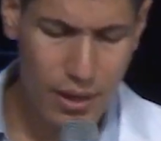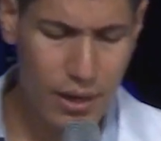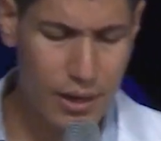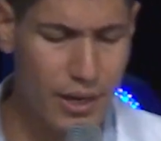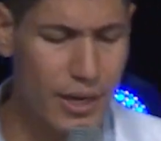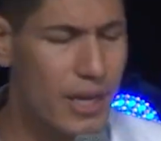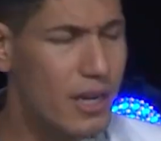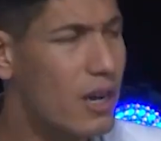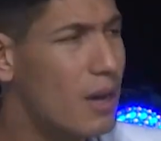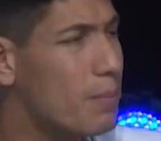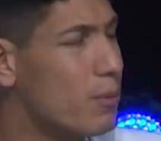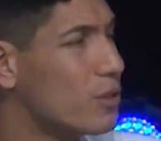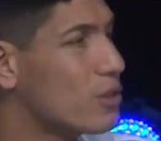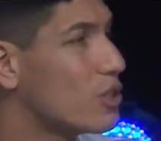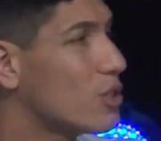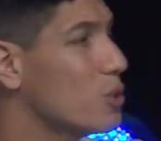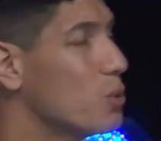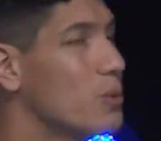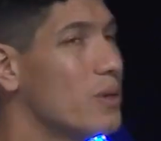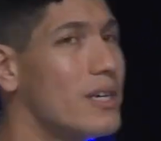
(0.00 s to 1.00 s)
Key number
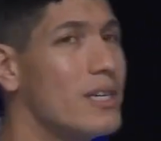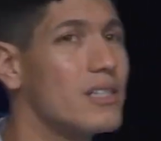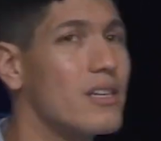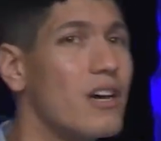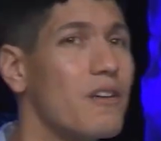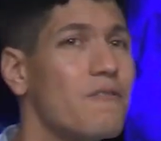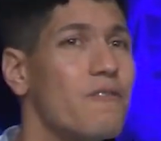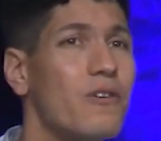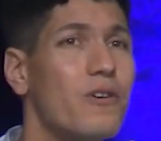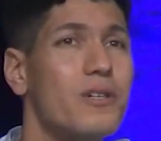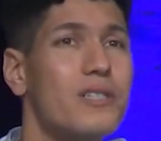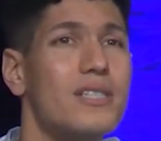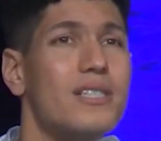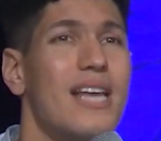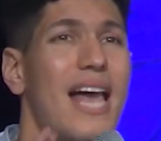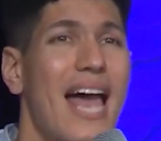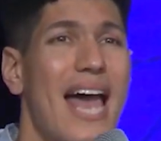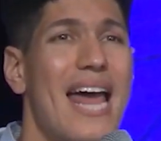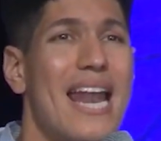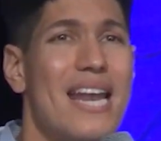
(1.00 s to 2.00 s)
two is on verse
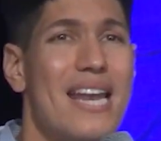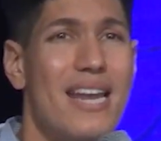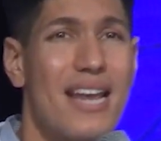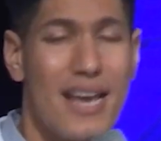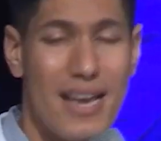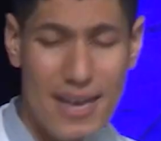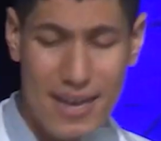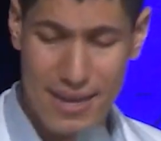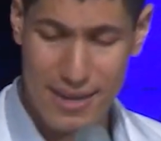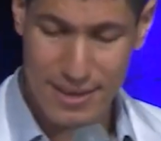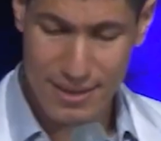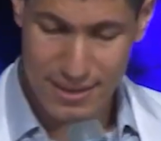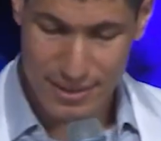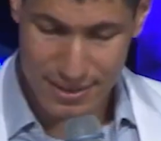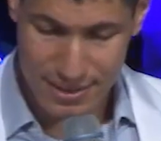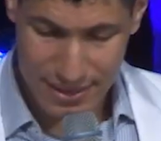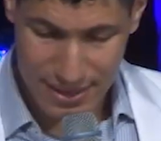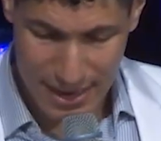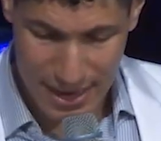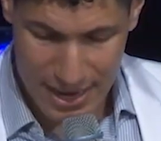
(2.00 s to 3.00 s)
10
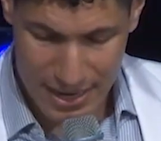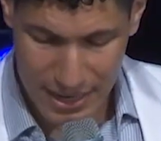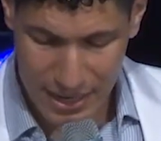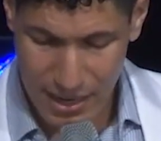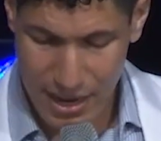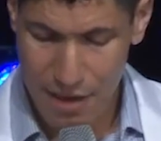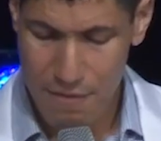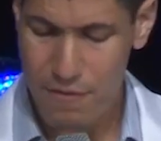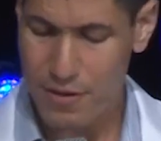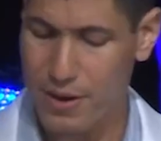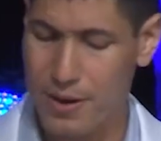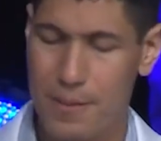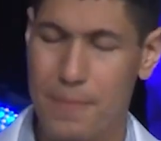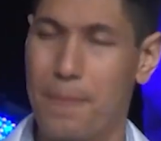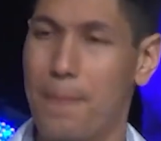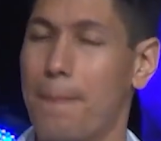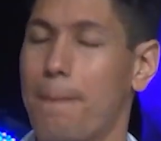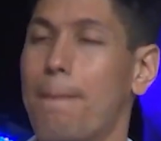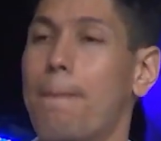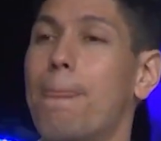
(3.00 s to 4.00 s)
and 11.
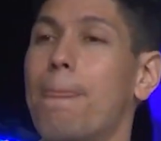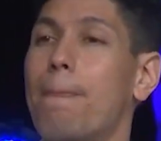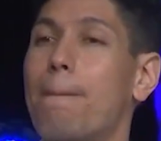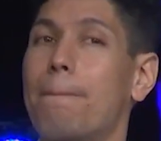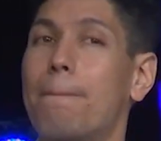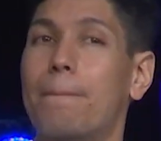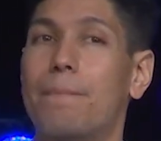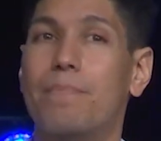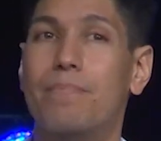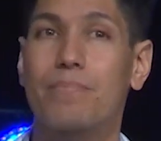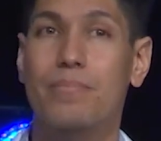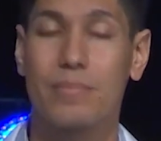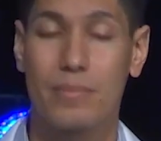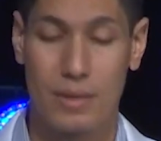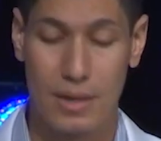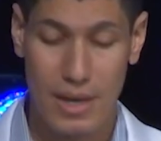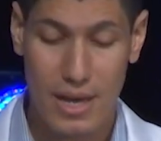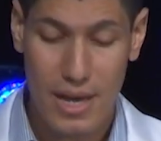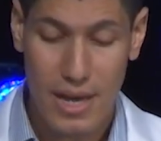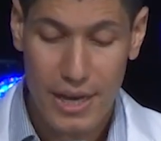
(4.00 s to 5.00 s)

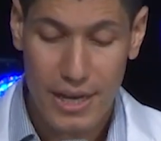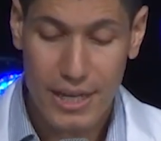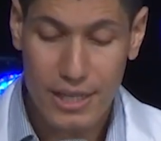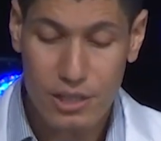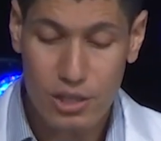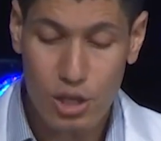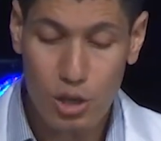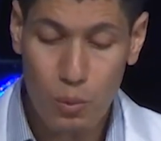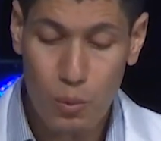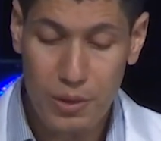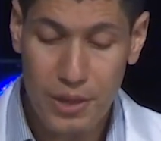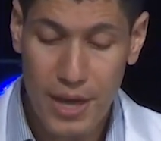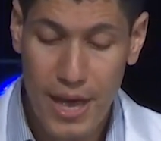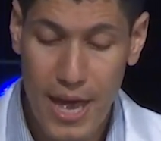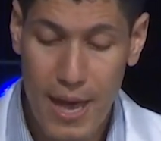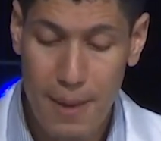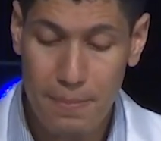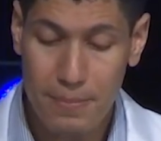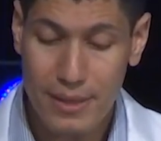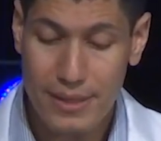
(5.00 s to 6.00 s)
He took with
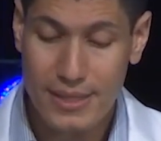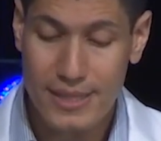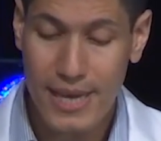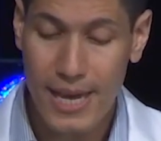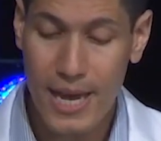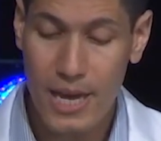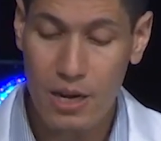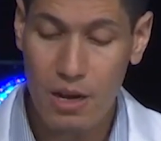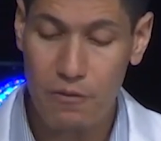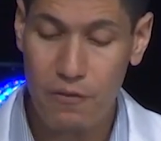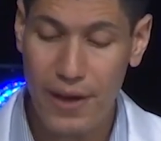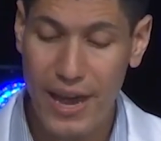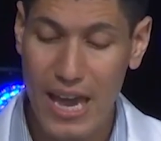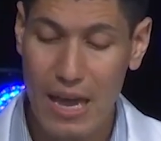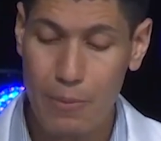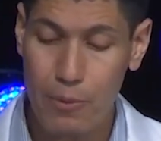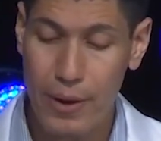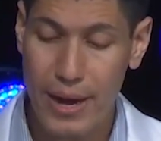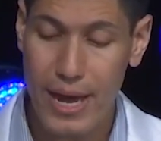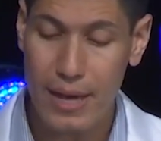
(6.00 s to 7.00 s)
him 10 of
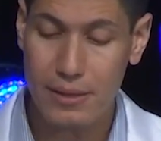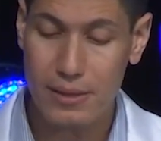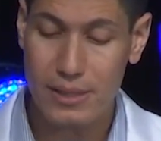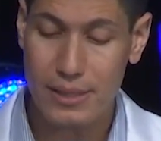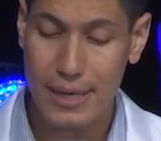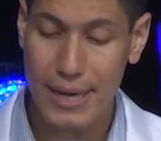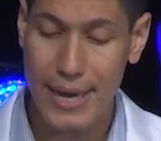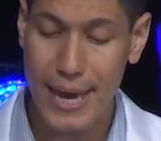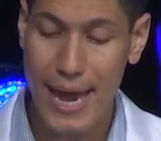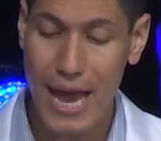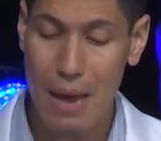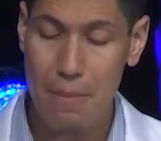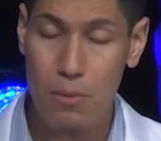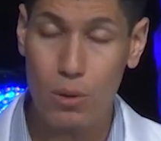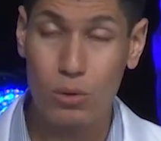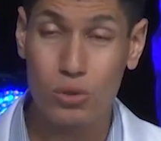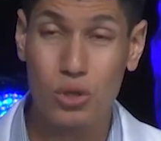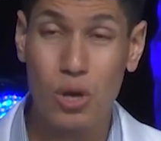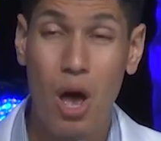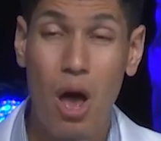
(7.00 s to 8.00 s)
Abraham's
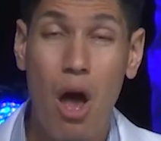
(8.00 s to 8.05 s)
camels